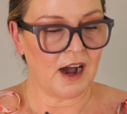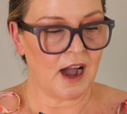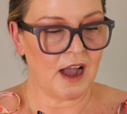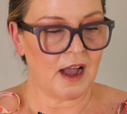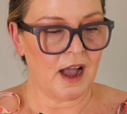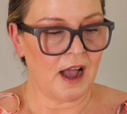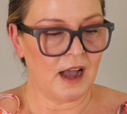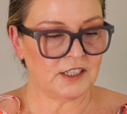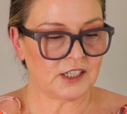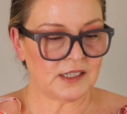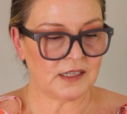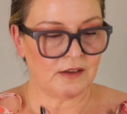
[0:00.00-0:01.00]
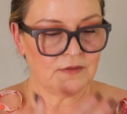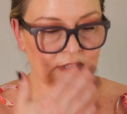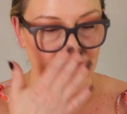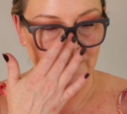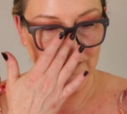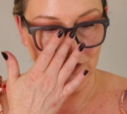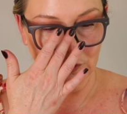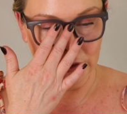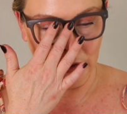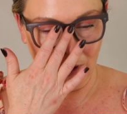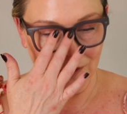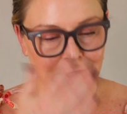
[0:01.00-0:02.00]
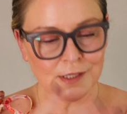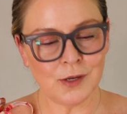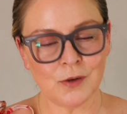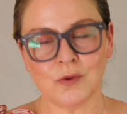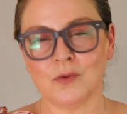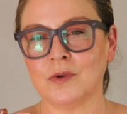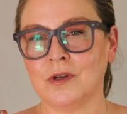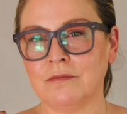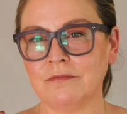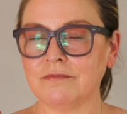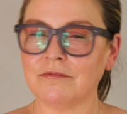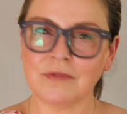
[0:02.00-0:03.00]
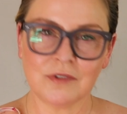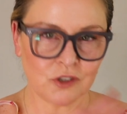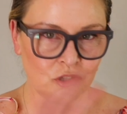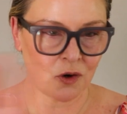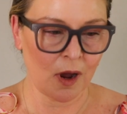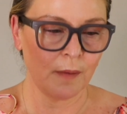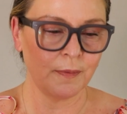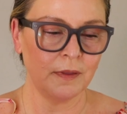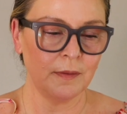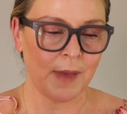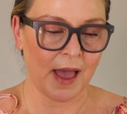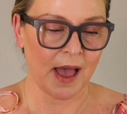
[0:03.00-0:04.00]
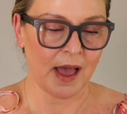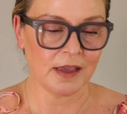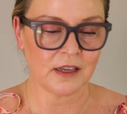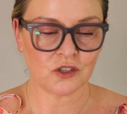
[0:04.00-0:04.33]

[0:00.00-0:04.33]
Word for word: I, I just love this. But you could also drop the bag,